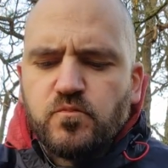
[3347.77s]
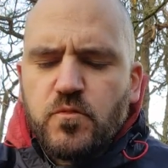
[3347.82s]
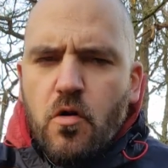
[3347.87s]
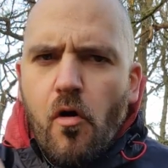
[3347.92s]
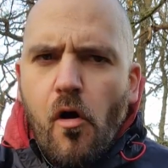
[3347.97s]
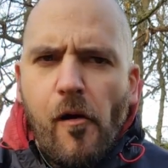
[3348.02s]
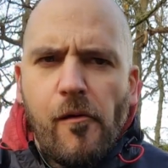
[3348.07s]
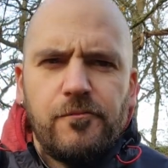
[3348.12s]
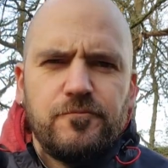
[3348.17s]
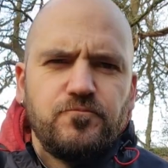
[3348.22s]

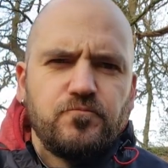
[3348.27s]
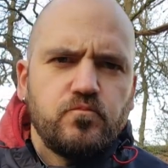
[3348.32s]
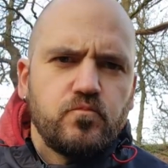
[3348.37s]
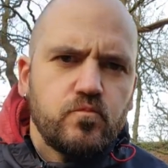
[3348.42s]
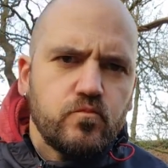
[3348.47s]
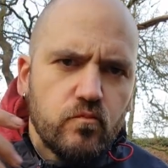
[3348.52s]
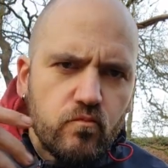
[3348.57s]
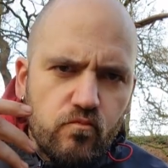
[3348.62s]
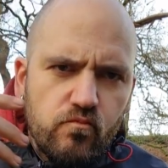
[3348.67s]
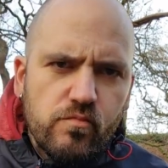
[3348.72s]
Oh,
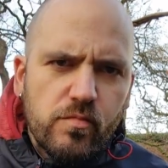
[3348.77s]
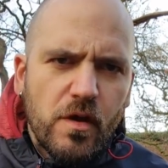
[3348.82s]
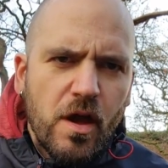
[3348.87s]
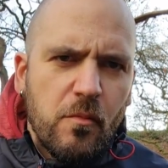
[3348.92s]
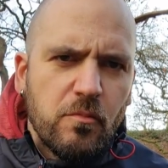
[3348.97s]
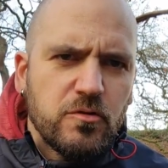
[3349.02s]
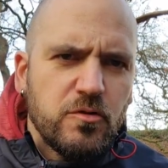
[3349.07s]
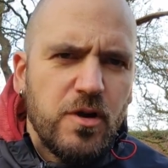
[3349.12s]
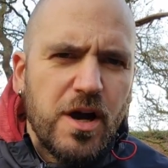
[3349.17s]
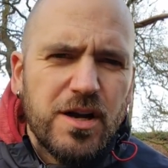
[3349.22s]

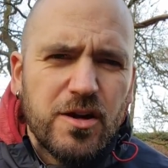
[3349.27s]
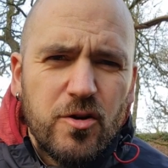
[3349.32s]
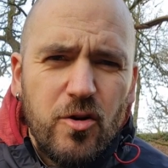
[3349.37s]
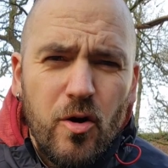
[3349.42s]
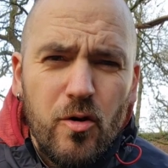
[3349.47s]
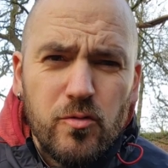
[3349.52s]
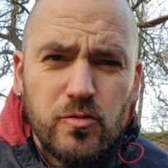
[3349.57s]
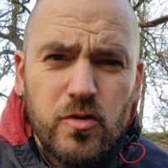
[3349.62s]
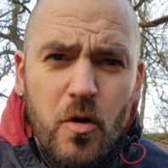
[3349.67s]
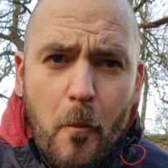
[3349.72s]
I'm quite
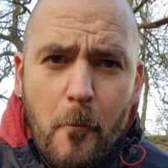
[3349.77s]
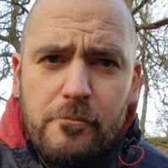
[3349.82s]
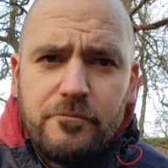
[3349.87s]
cold,